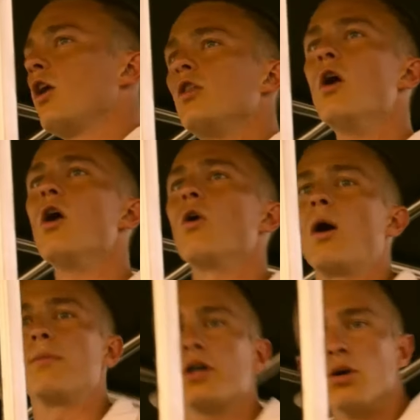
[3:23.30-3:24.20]
No,
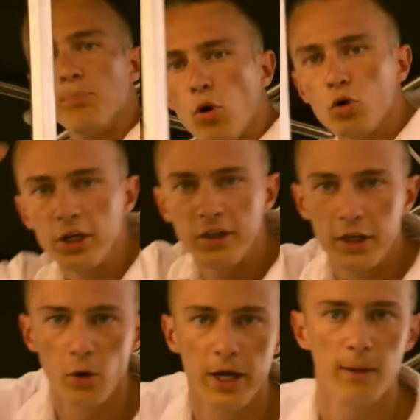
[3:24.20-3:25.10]
I'm not gonna pull
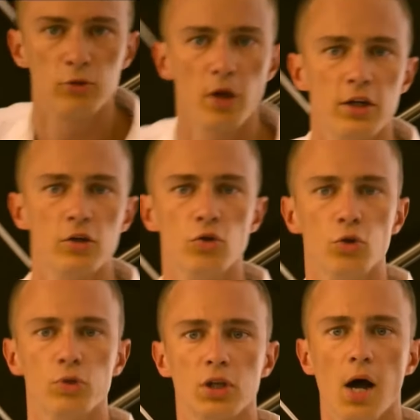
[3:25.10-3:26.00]
anything, okay? I'm trying to do
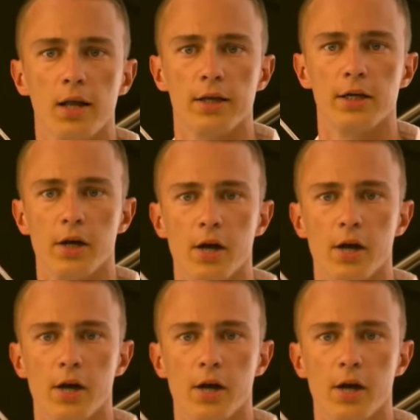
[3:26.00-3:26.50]
you a solid here.